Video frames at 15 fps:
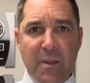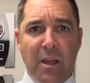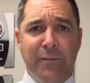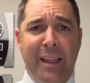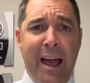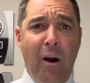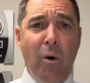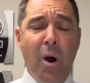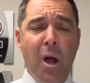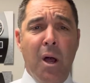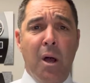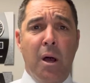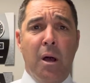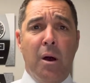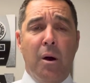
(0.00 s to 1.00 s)
Now,
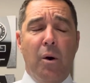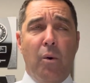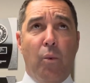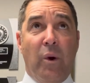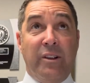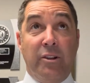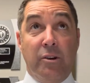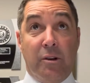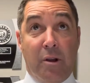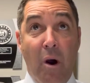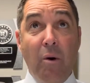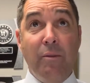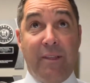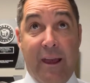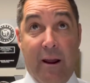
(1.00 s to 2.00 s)
when you
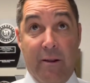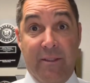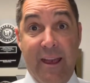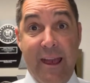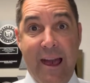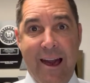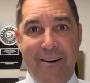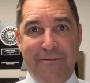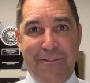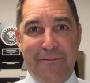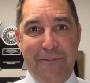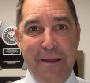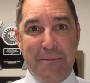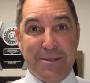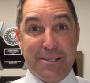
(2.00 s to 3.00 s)
go there, they have the
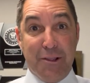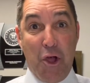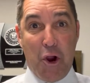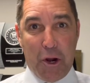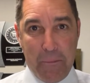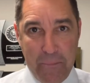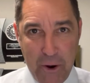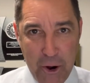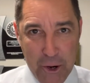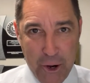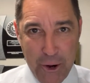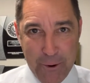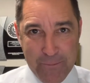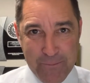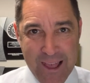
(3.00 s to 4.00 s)
famous Lark Burger.